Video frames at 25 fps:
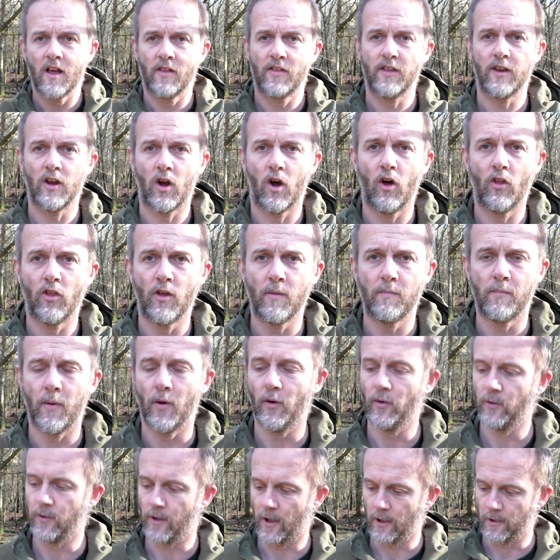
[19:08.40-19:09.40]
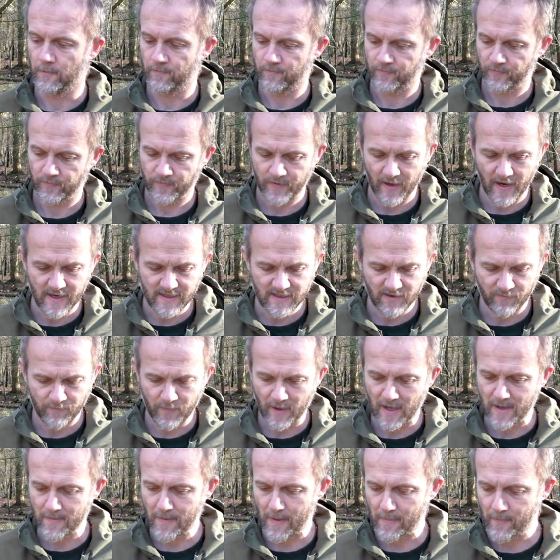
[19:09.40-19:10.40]
the other bundle. These have
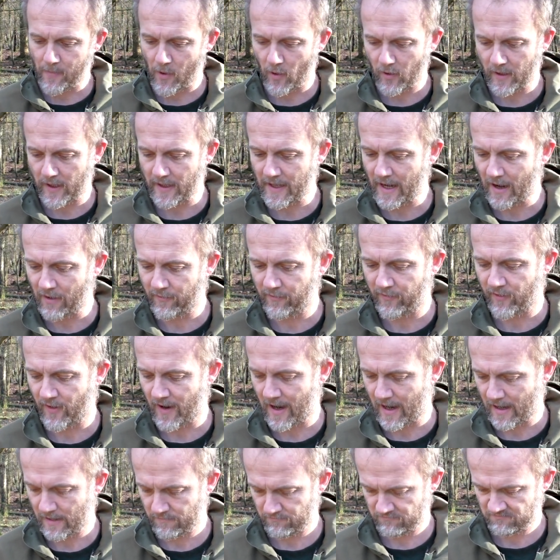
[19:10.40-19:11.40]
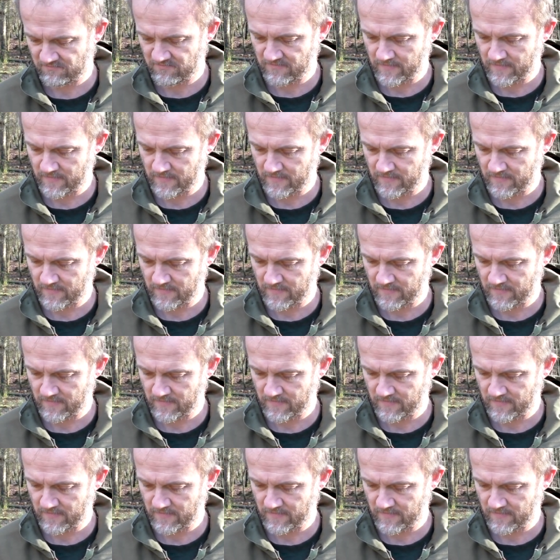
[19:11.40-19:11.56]
been in my pocket now for a